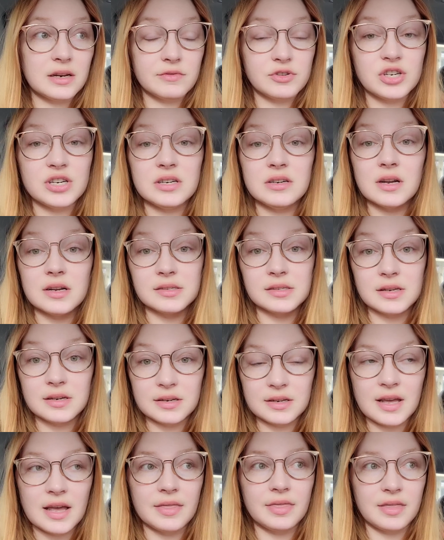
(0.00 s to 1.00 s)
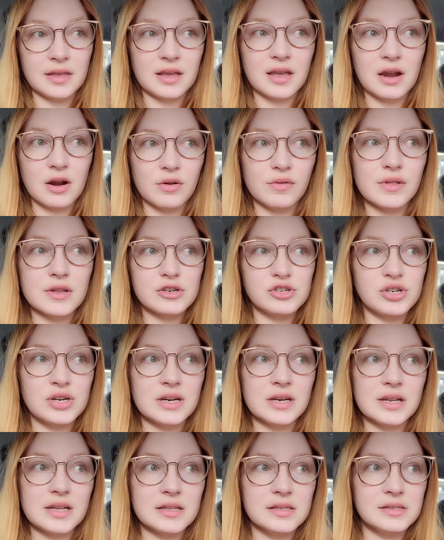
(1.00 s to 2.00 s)
If she doesn't get the care that she
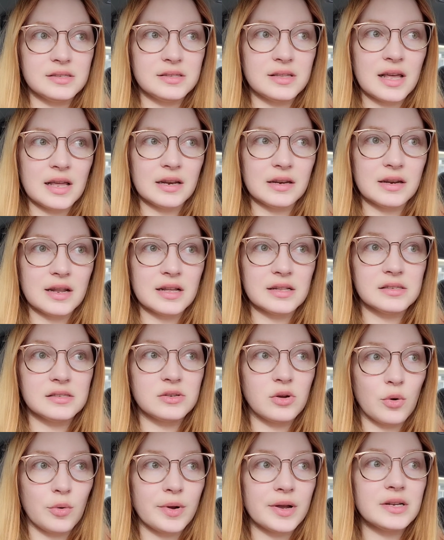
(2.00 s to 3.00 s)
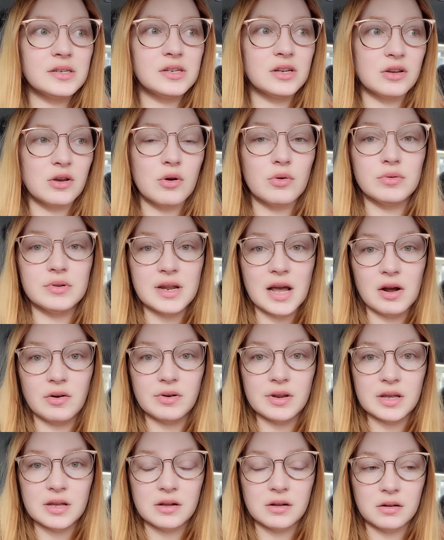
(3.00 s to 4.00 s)
needs, then it's going to go
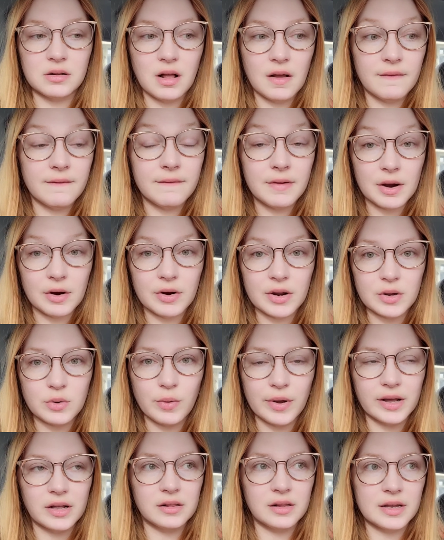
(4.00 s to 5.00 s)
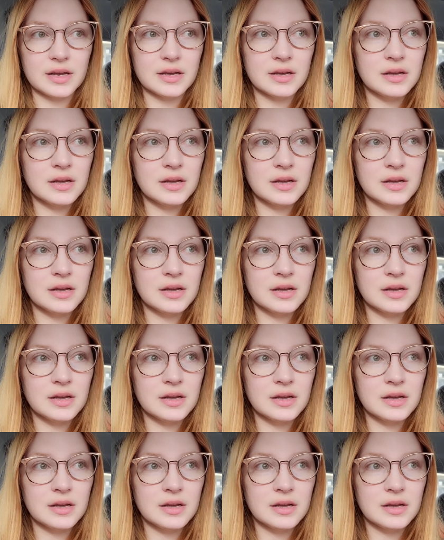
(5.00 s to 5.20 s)
downhill very quickly.